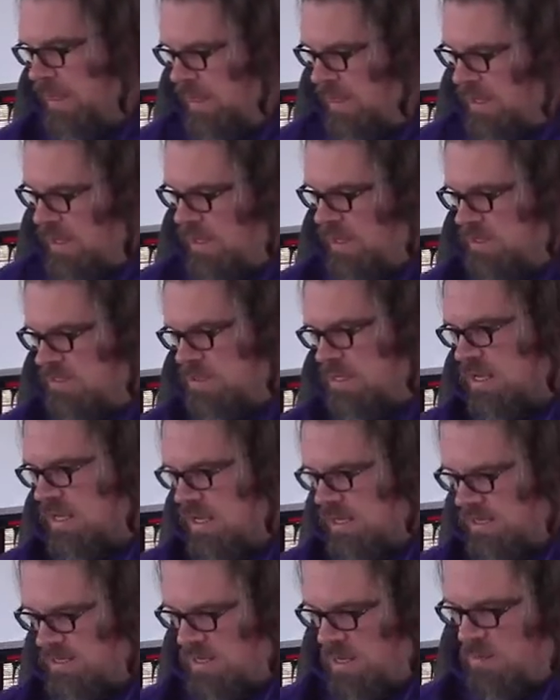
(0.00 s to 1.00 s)
is an
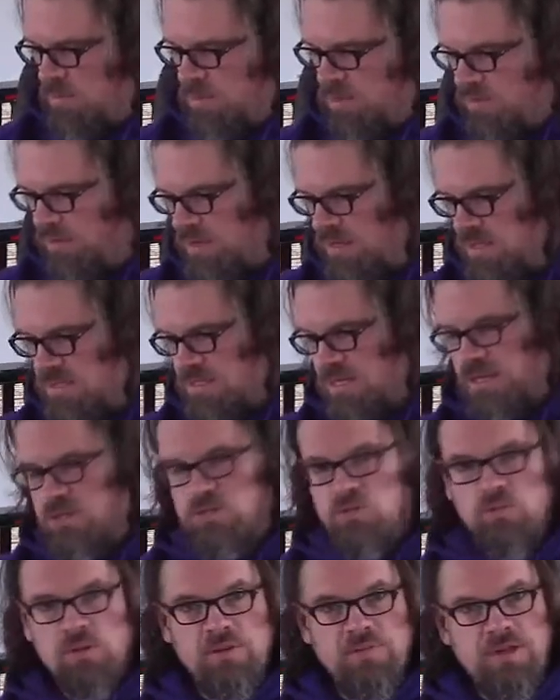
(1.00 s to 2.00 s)
example of a
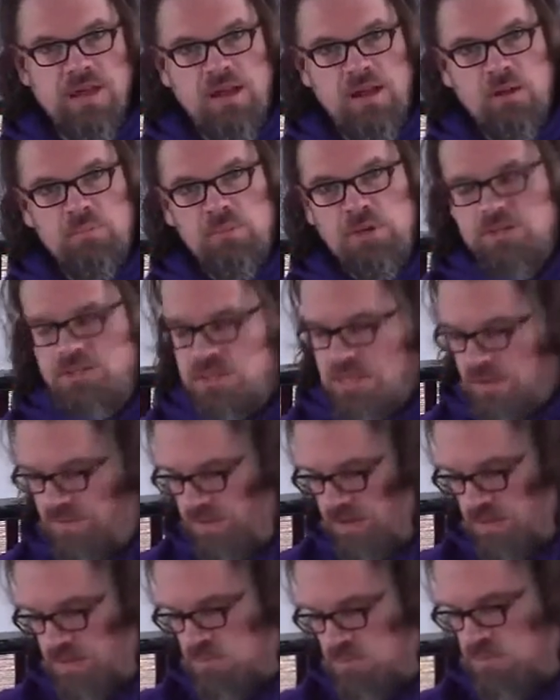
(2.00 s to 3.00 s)
contextual event. I'm not just
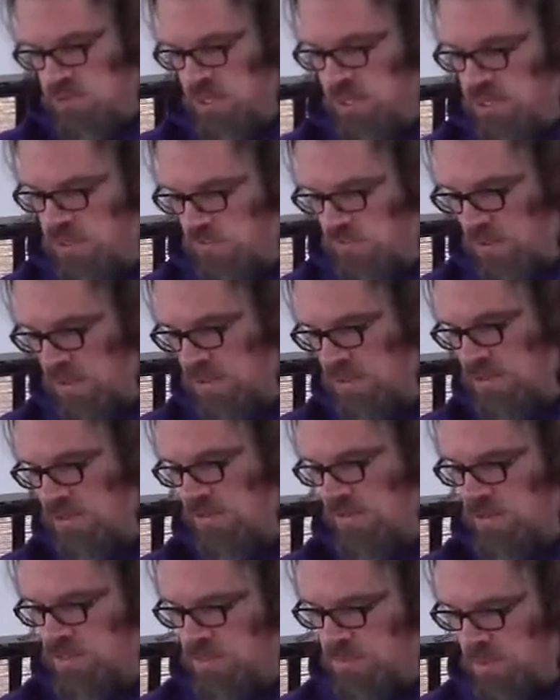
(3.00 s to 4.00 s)
having a subjective
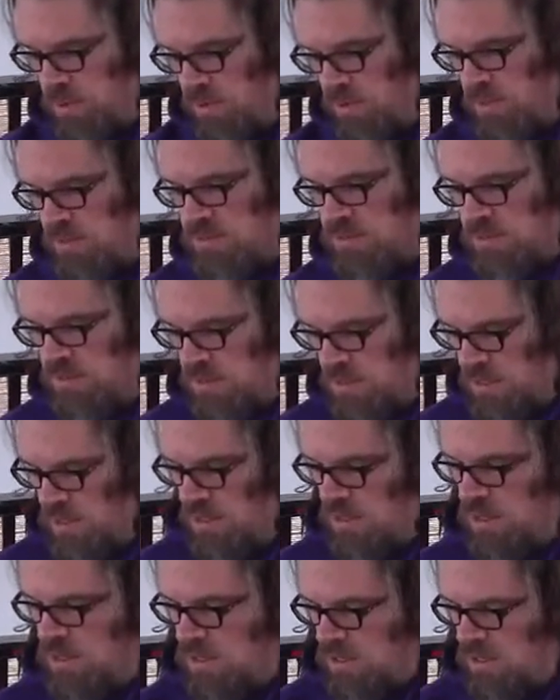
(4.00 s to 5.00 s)
relative experience
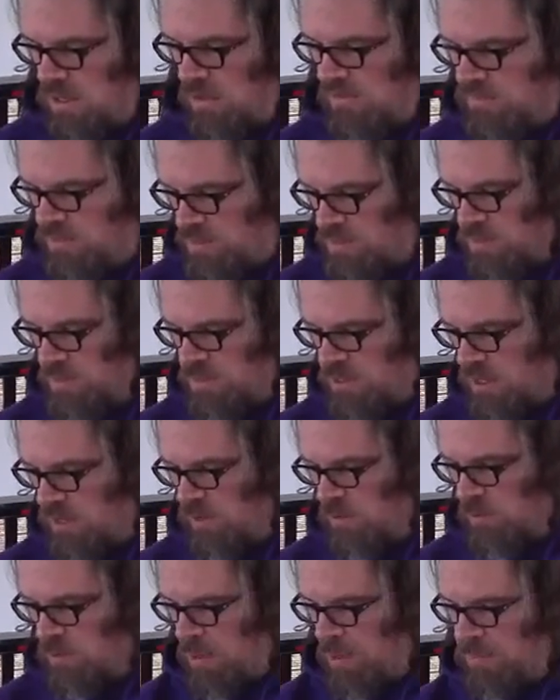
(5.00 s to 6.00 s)
of this
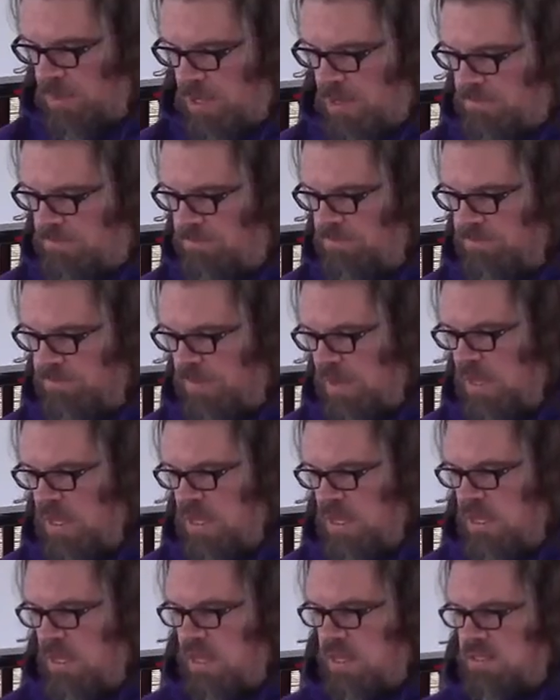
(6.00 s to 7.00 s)
particular puppy.
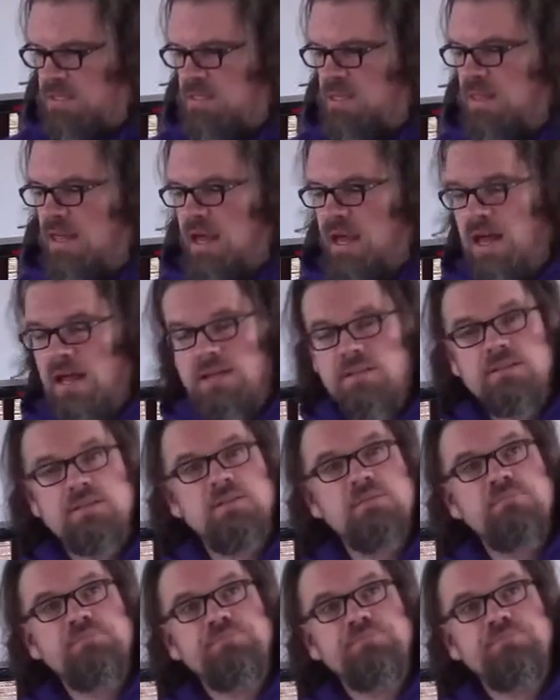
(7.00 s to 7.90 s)
It's that